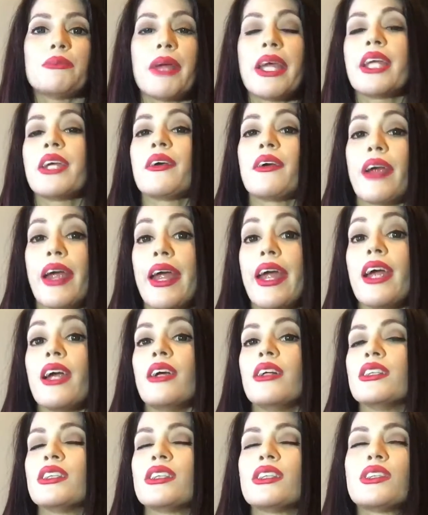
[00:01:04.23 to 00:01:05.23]
make your
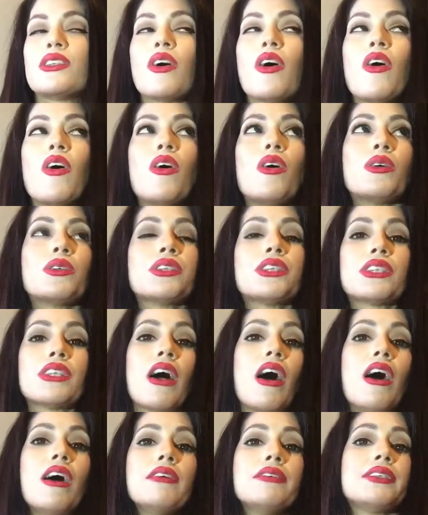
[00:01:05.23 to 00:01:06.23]
hair so
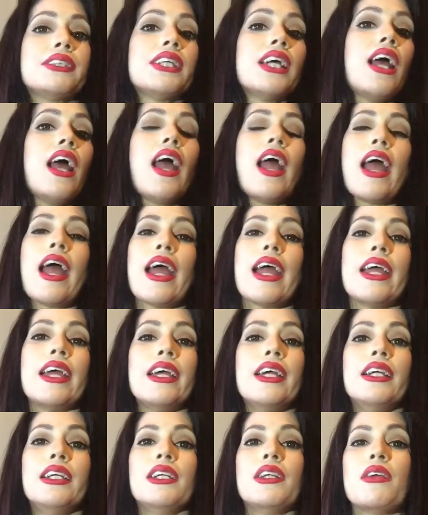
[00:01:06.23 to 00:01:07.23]
soft
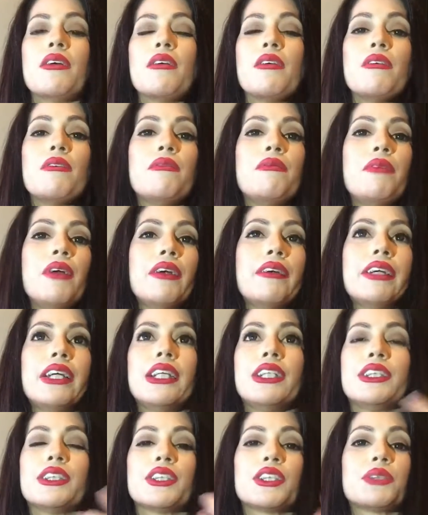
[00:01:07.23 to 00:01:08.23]
and
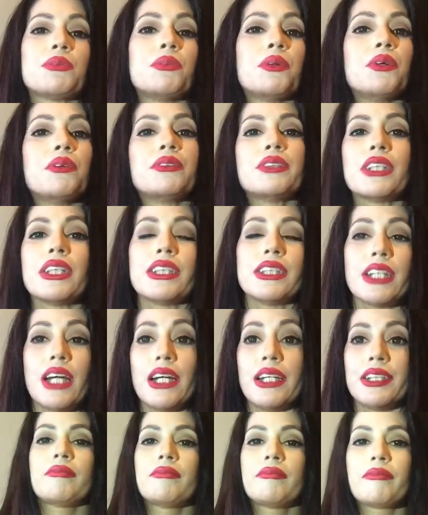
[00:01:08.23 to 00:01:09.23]
very just smooth to the
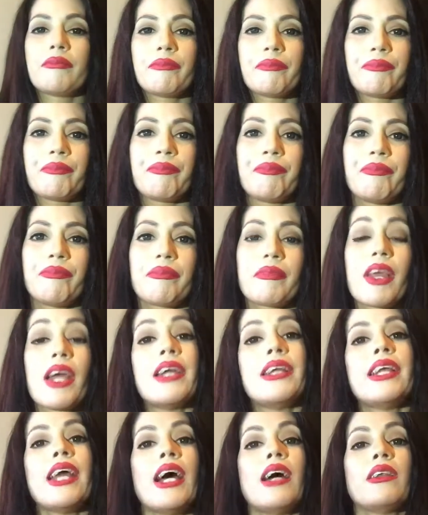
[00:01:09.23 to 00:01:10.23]
touch.
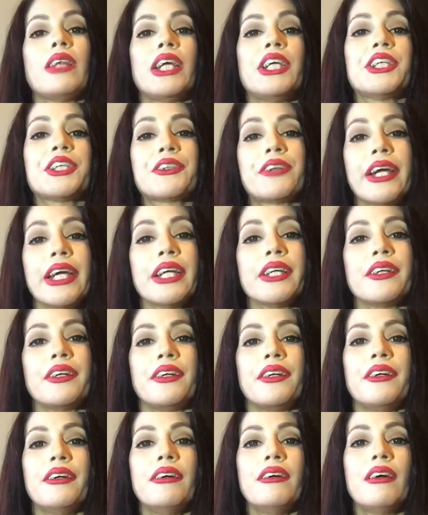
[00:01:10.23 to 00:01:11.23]
Now the
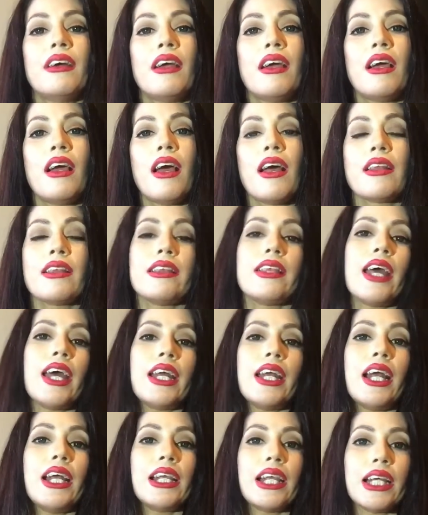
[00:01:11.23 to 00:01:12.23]
straightener
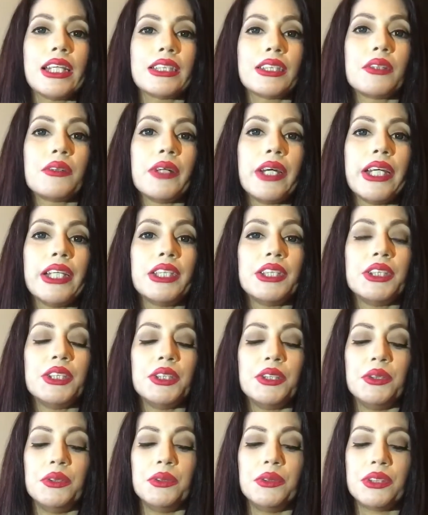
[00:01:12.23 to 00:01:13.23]
that I like to go ahead and
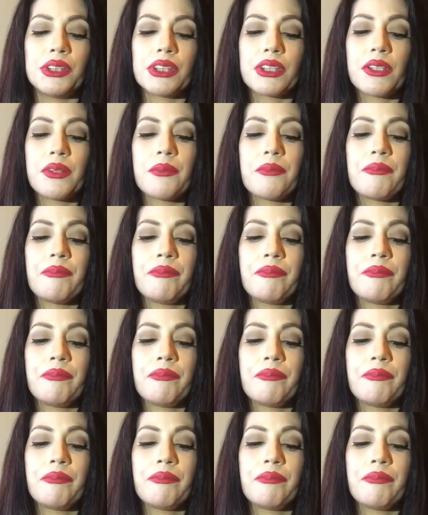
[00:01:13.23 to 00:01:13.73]
use